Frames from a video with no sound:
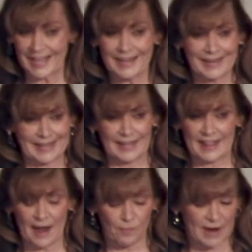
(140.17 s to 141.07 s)
I got to get
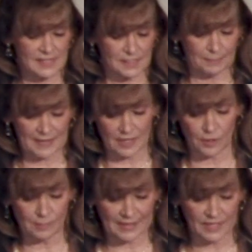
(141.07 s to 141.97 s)
that recipe.
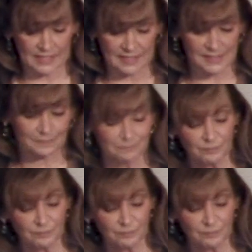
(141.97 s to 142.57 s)
Oh my goodness.